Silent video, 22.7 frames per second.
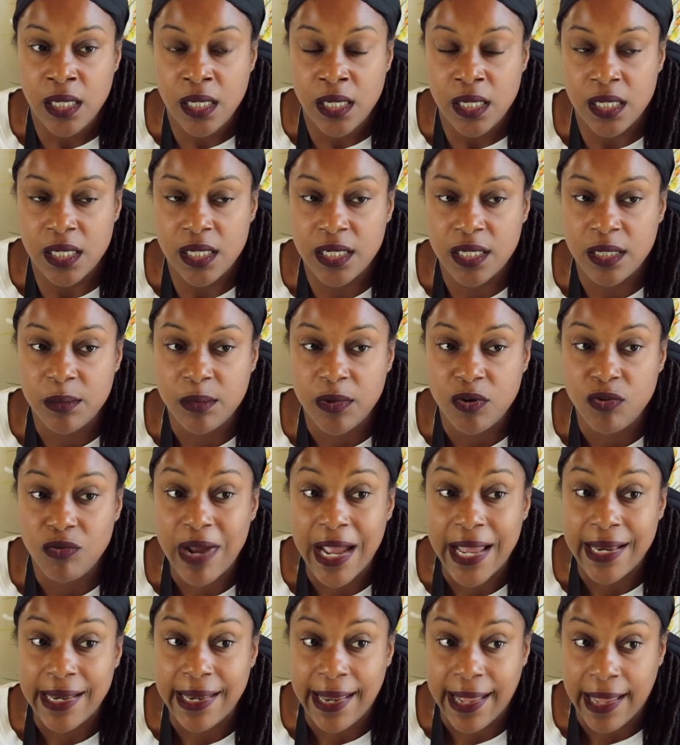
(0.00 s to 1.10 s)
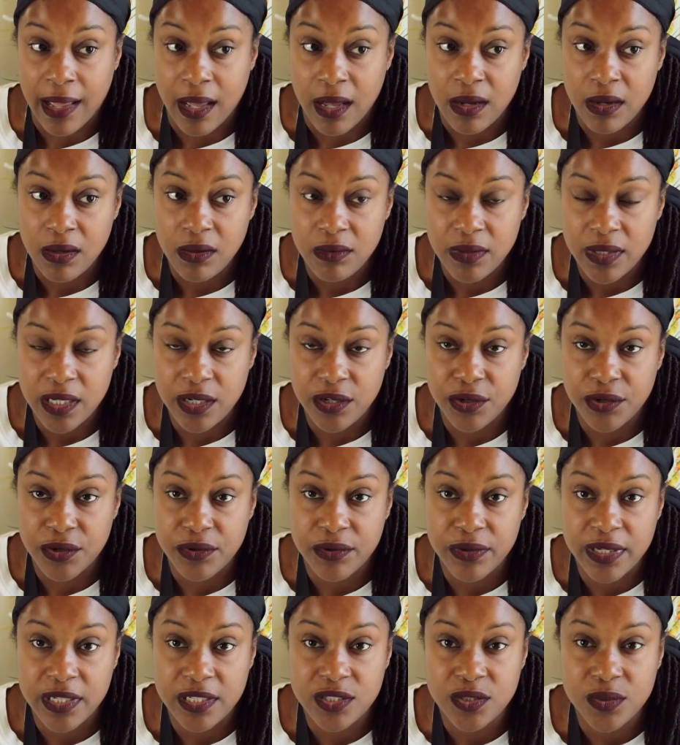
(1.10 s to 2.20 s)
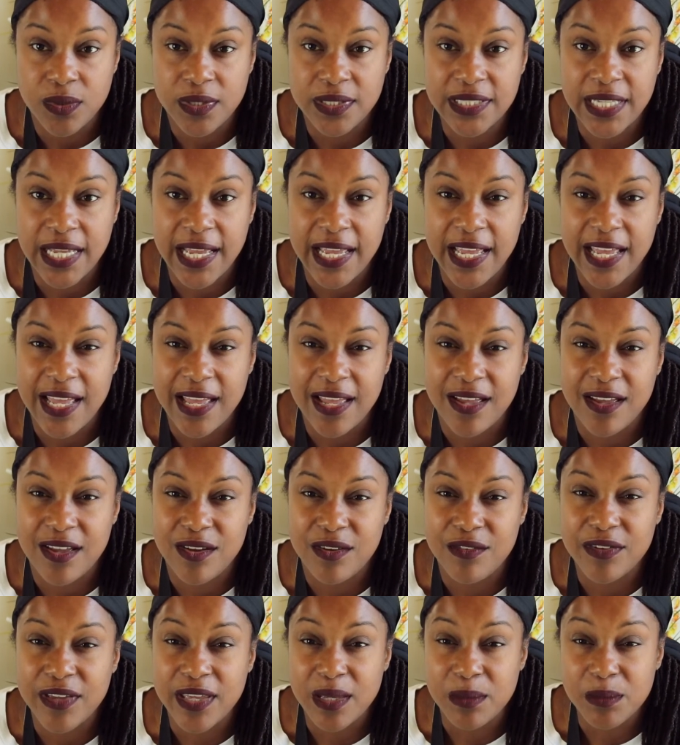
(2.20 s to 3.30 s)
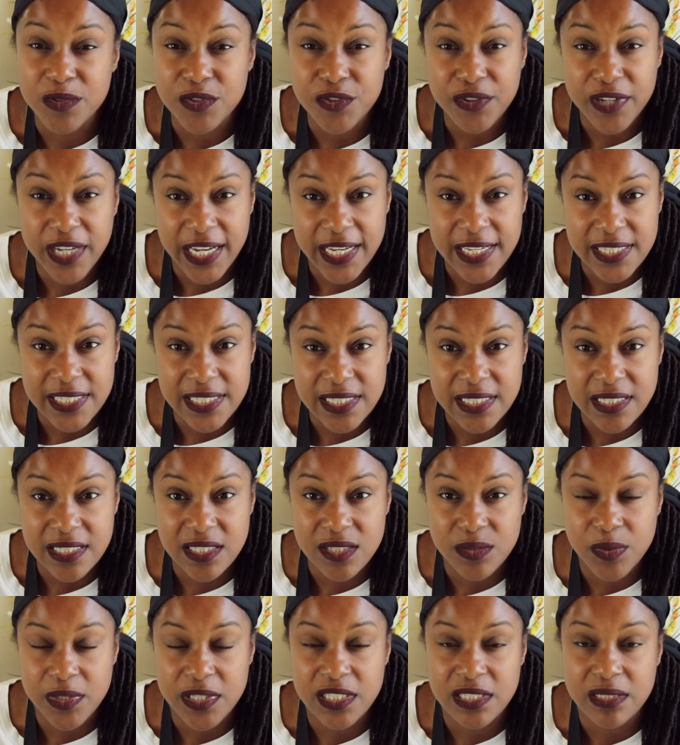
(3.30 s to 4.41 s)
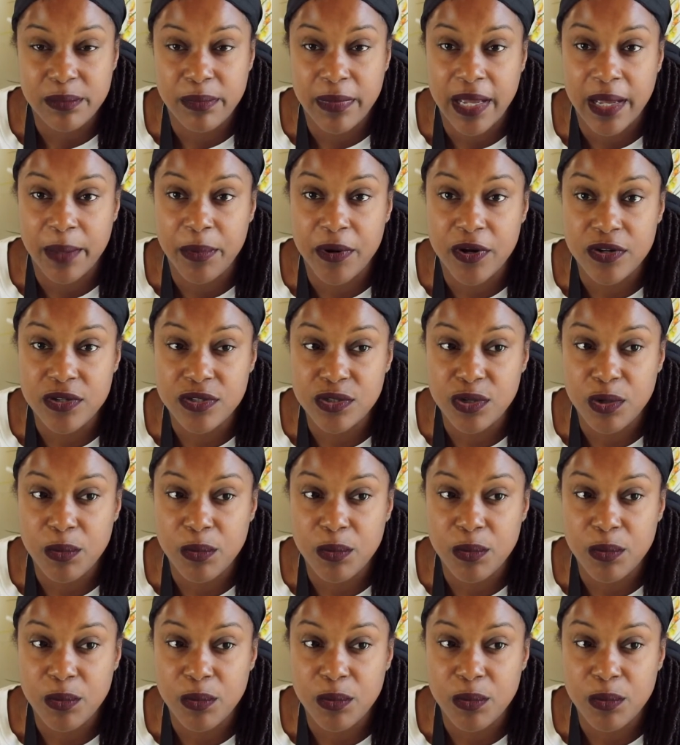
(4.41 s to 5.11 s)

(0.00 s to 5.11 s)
Right now under Creasource I have Kim's Creations, which is my personal